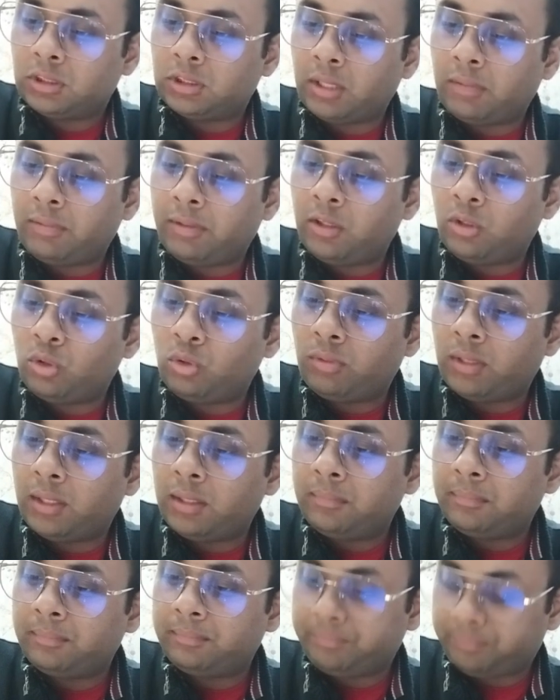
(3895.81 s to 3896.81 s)
7 into
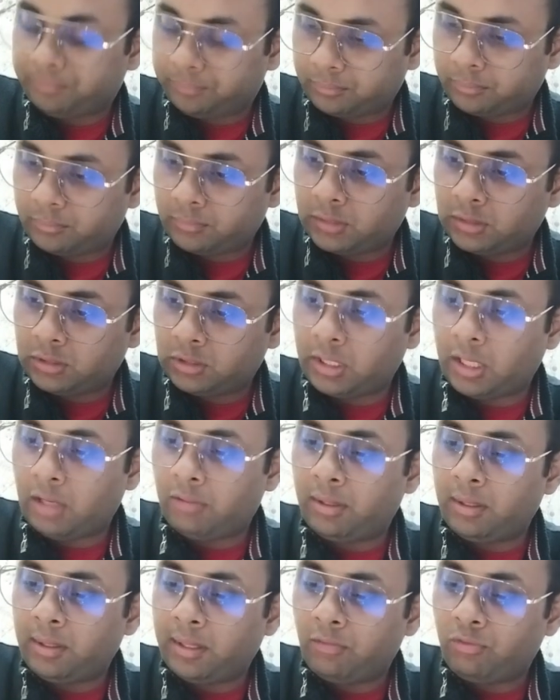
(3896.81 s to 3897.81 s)
1,
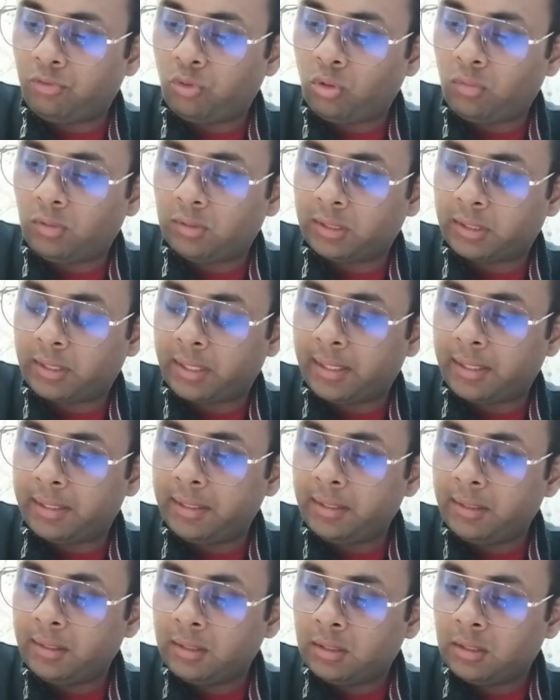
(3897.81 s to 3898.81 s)
7, and 4 was the
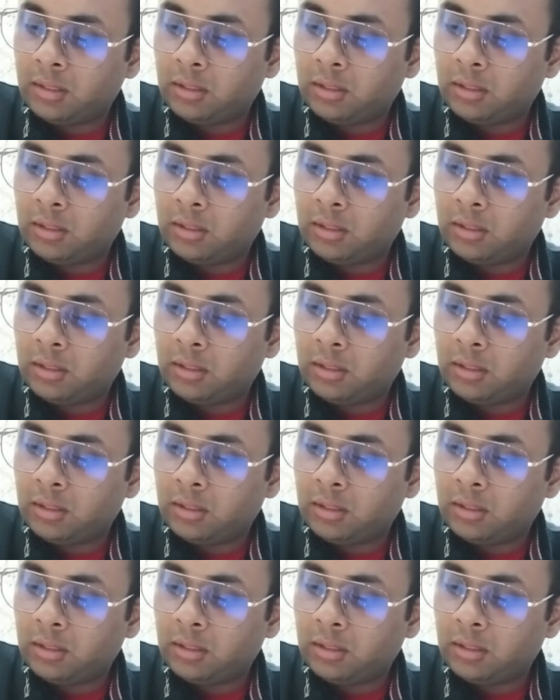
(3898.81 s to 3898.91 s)
carry.